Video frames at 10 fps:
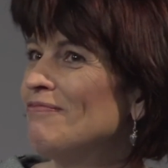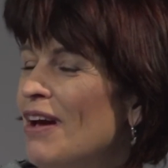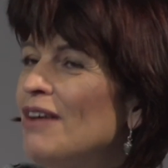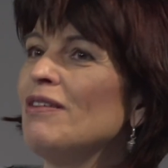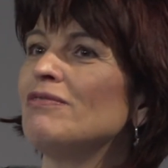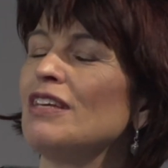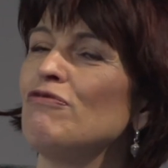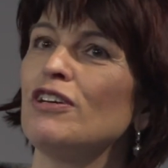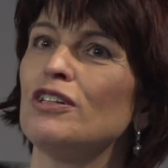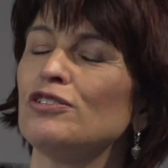very
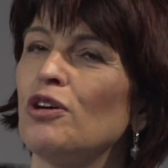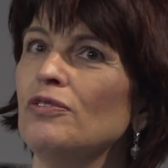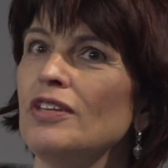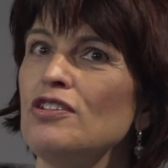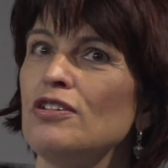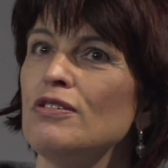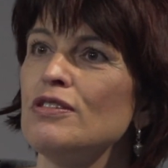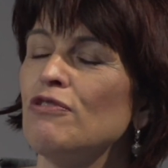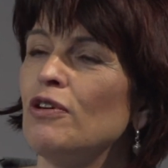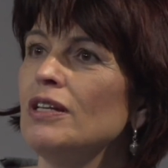difficult
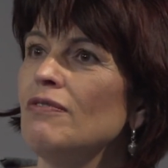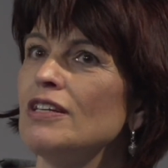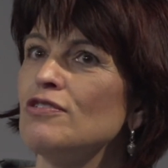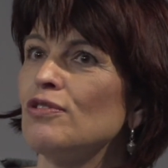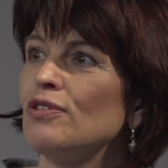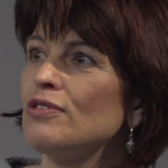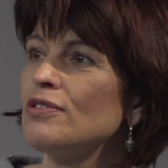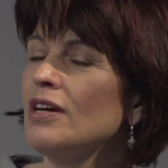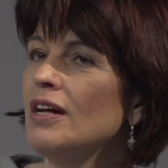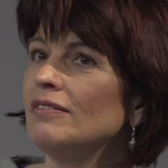conditions for investors,